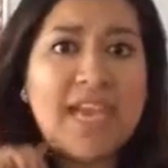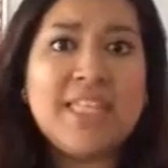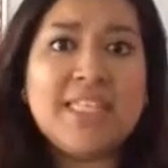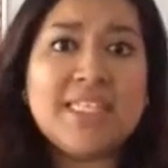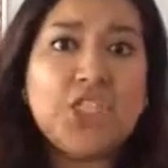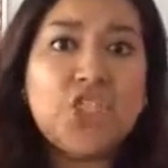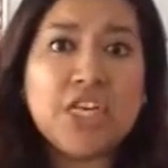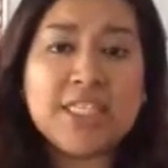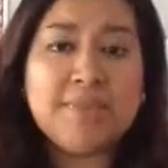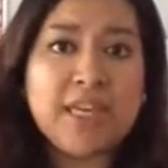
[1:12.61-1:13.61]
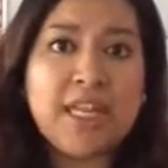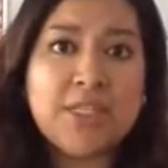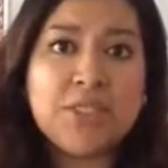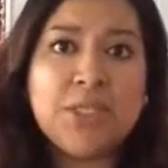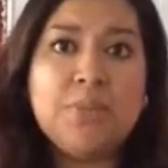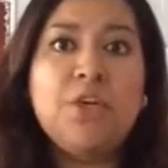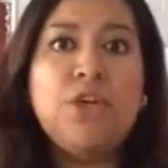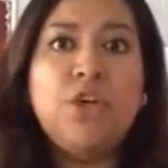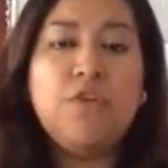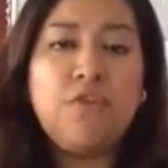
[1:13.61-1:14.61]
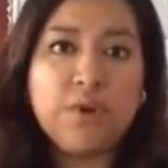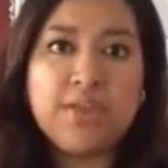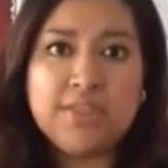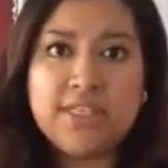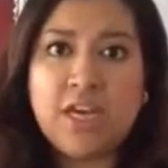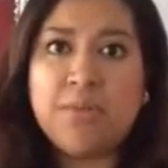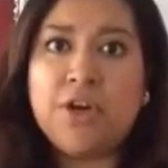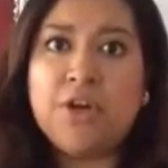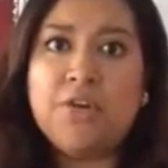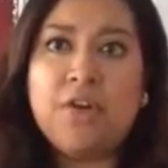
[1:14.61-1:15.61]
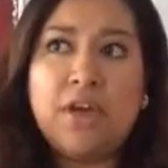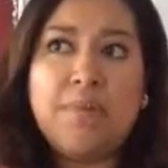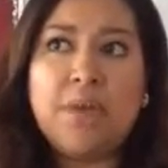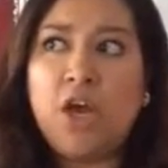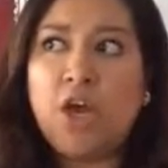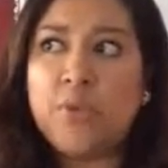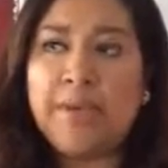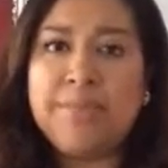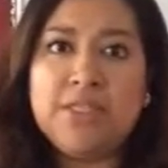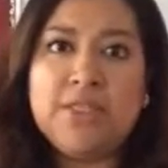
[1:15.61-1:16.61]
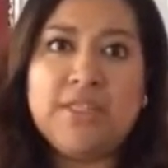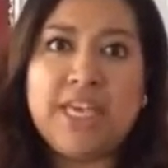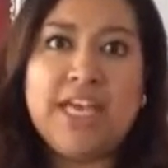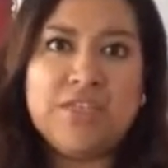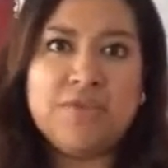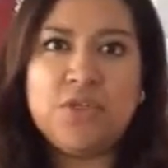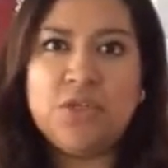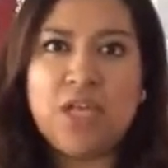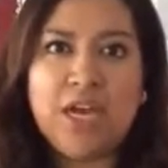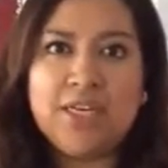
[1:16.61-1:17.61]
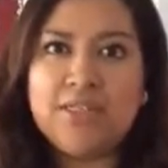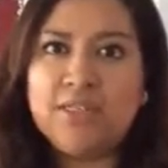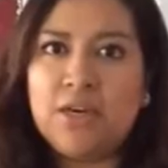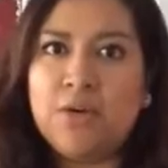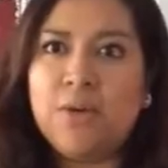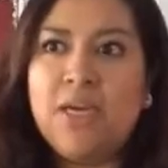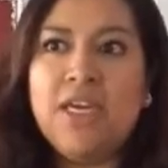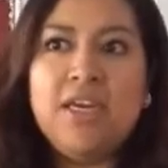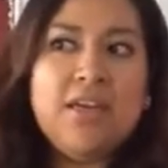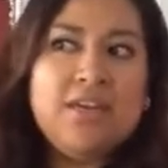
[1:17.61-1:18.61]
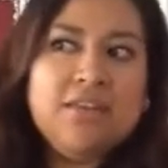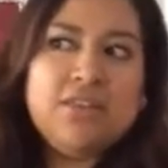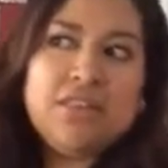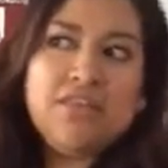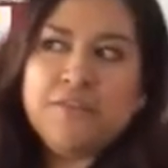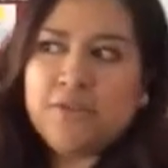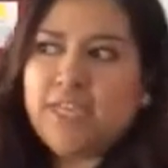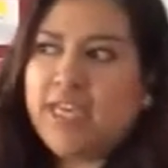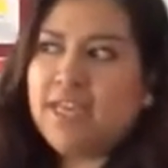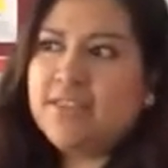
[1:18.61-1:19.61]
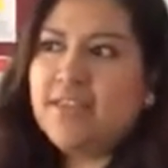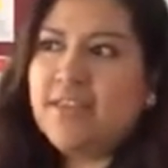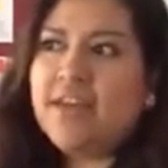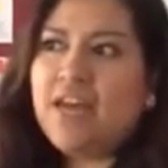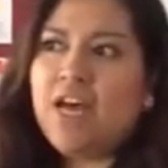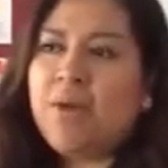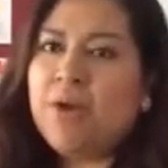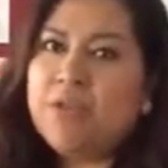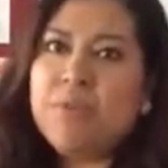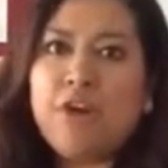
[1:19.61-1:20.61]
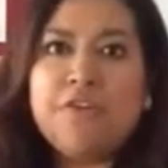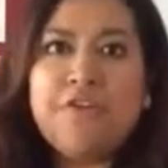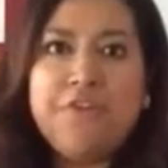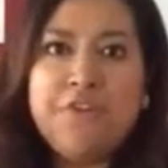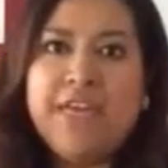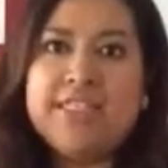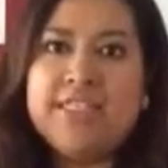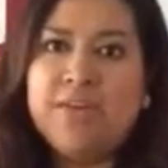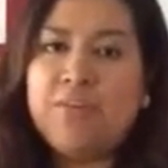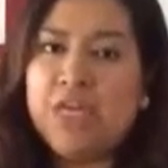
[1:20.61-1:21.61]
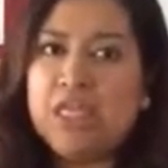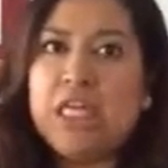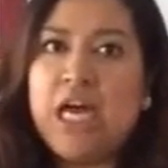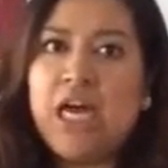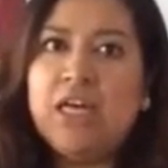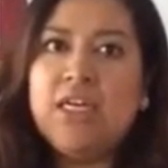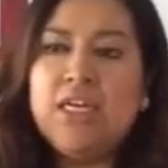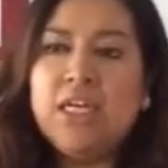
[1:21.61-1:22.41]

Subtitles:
and this is just my classroom for the summer, all the way up until the end of July. So just a few days. I only brought a few things. I didn't bring a lot.